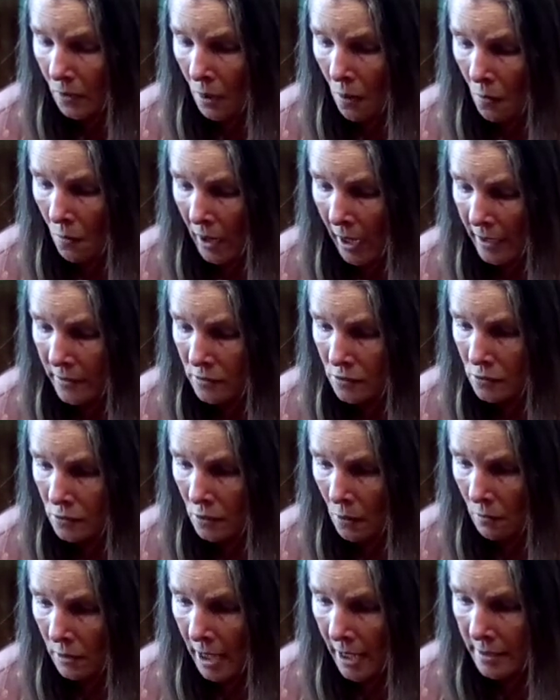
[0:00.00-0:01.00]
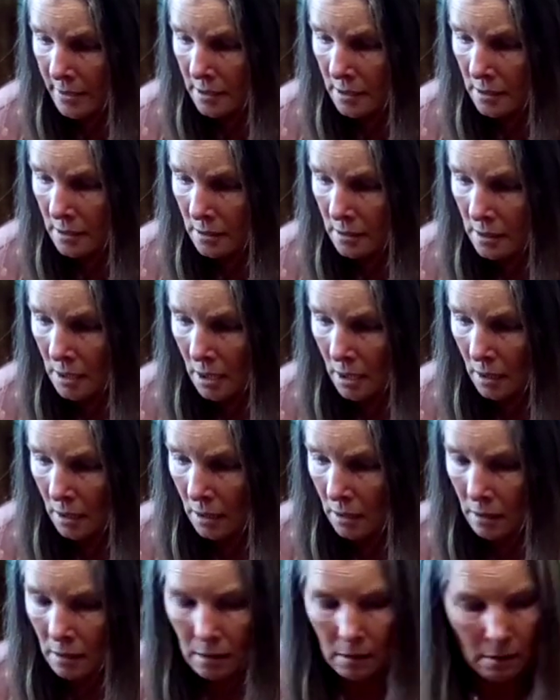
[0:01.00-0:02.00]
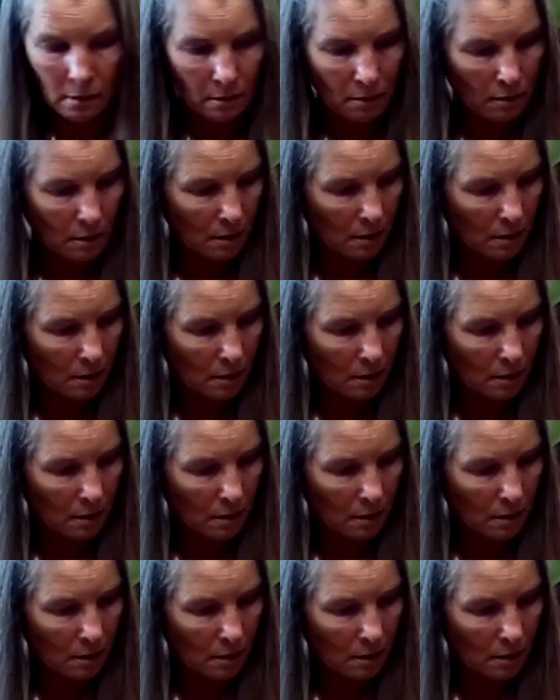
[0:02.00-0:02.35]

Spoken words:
Okay, so let's see.